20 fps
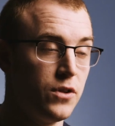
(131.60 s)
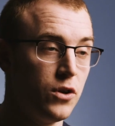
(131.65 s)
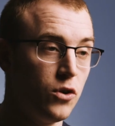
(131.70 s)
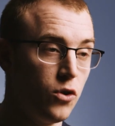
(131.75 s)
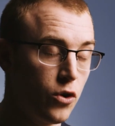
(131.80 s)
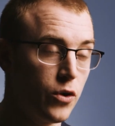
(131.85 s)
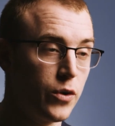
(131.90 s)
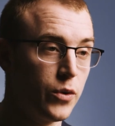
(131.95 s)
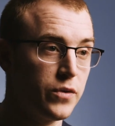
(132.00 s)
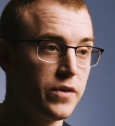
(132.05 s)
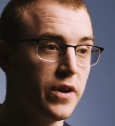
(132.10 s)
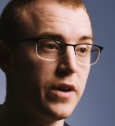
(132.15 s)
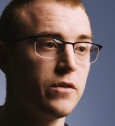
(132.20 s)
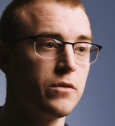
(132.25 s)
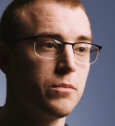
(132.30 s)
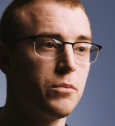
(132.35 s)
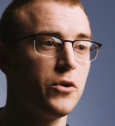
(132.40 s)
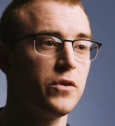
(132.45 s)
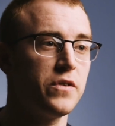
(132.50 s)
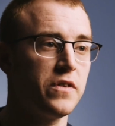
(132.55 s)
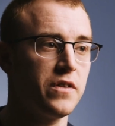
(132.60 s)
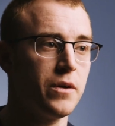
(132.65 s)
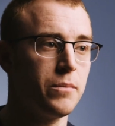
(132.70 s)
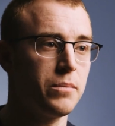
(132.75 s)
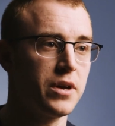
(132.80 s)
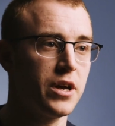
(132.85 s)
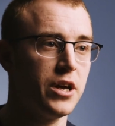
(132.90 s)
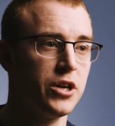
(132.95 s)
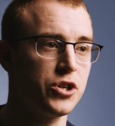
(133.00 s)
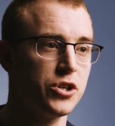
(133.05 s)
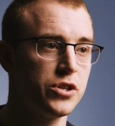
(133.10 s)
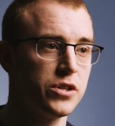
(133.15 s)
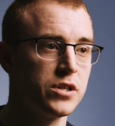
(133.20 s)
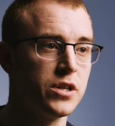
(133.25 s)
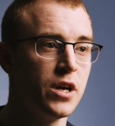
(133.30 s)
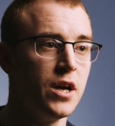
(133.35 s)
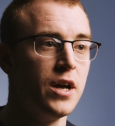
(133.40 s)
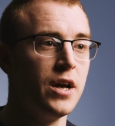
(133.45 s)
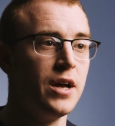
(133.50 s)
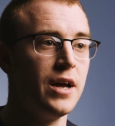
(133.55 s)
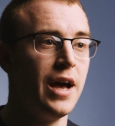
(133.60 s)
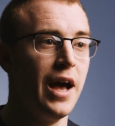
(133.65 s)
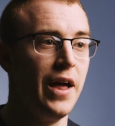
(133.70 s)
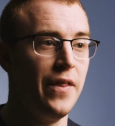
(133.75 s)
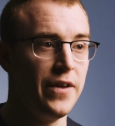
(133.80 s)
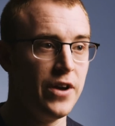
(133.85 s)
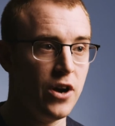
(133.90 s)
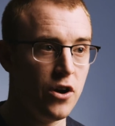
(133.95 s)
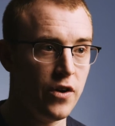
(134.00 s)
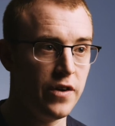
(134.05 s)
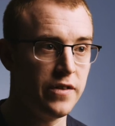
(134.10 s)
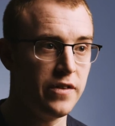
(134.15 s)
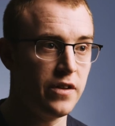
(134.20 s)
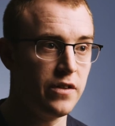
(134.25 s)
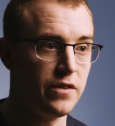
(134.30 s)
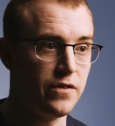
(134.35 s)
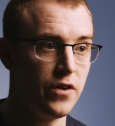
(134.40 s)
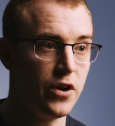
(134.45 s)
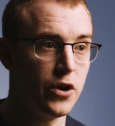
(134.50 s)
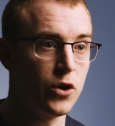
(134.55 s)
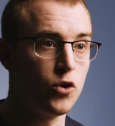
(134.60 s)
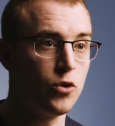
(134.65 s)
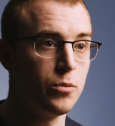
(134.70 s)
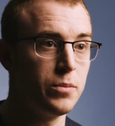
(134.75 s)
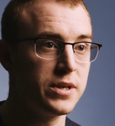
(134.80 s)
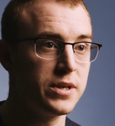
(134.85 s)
the longer it will take them to process applications, and they are identifying all